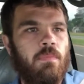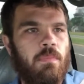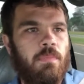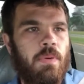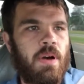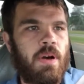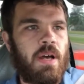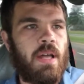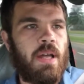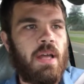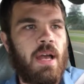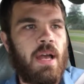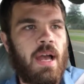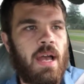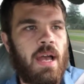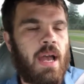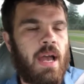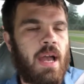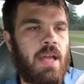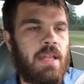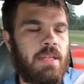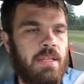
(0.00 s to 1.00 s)
but
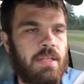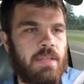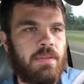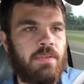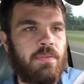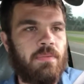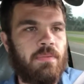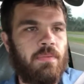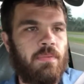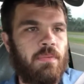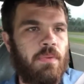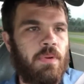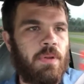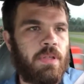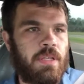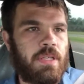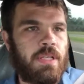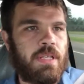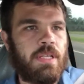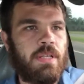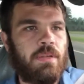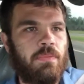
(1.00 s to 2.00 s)
I didn't
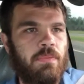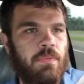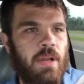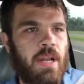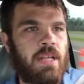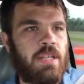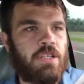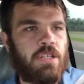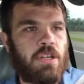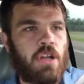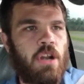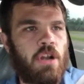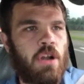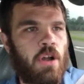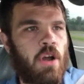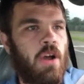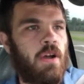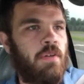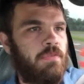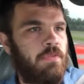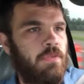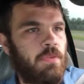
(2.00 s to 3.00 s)
really, when I started
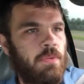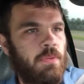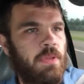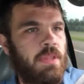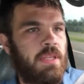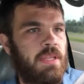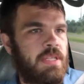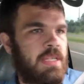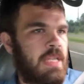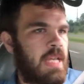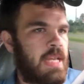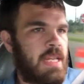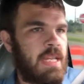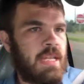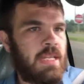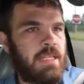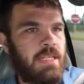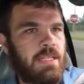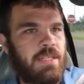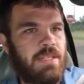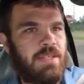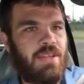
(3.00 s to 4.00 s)
off doing this, I
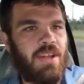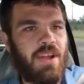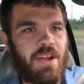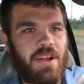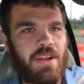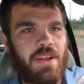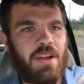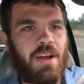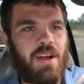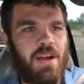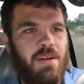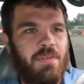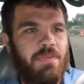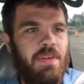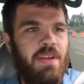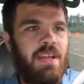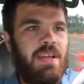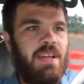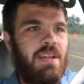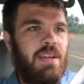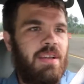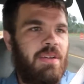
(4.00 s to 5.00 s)
didn't start off
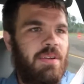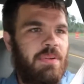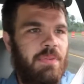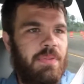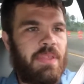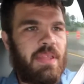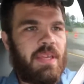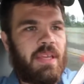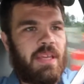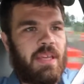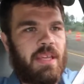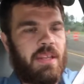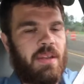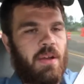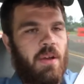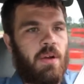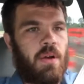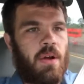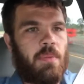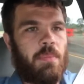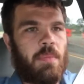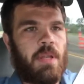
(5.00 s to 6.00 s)
thinking,
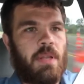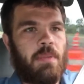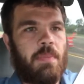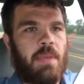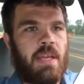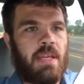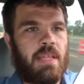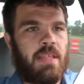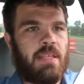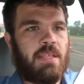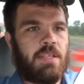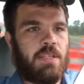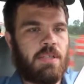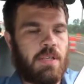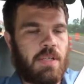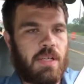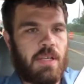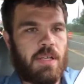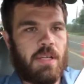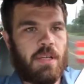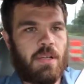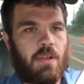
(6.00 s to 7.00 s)
oh, I'm gonna make this
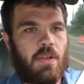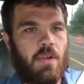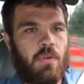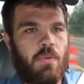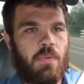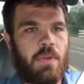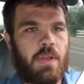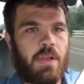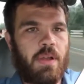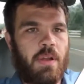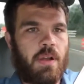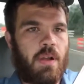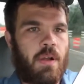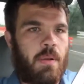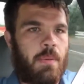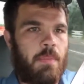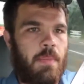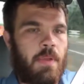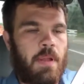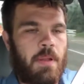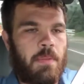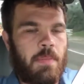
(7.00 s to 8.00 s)
a career, or
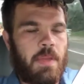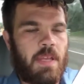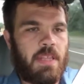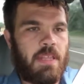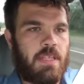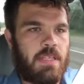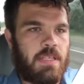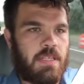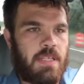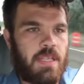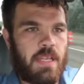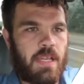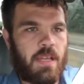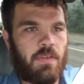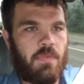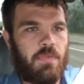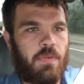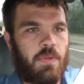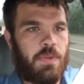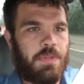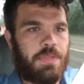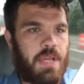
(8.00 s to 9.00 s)
I'm gonna make this like a
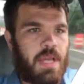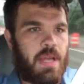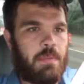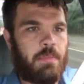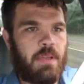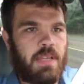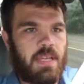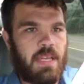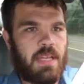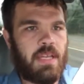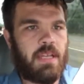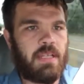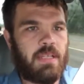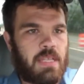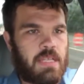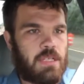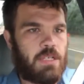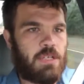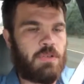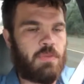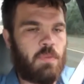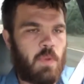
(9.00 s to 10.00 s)
full-time gig, and
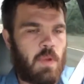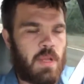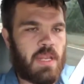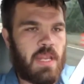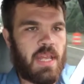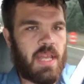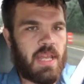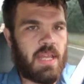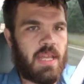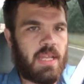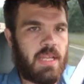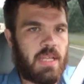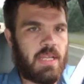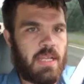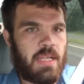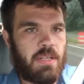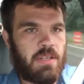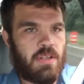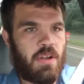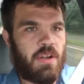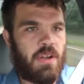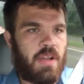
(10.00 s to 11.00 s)
then just one day
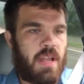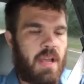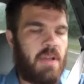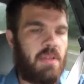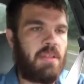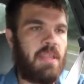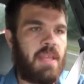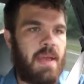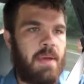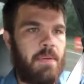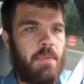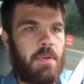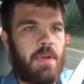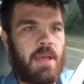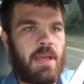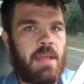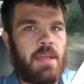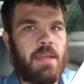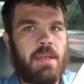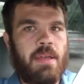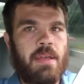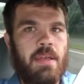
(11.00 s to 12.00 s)
it turned out that
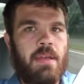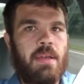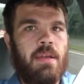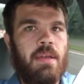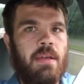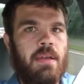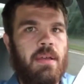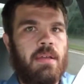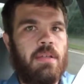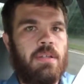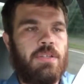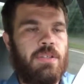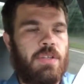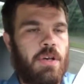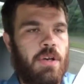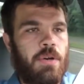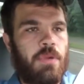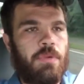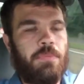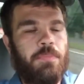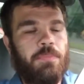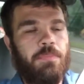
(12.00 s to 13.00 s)
way.
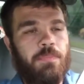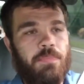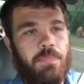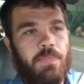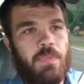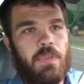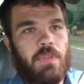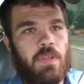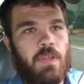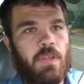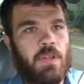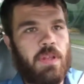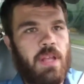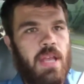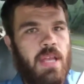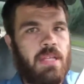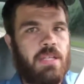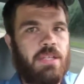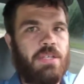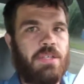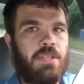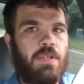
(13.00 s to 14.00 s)
So,
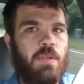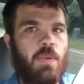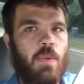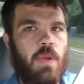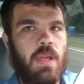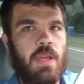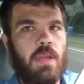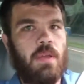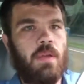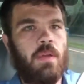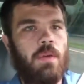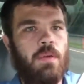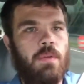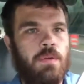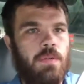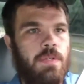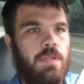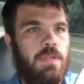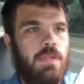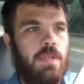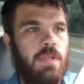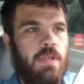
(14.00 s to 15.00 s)
you know, that's just the
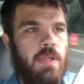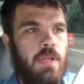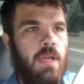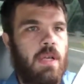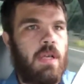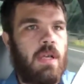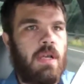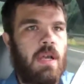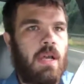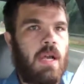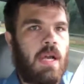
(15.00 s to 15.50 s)
way it goes.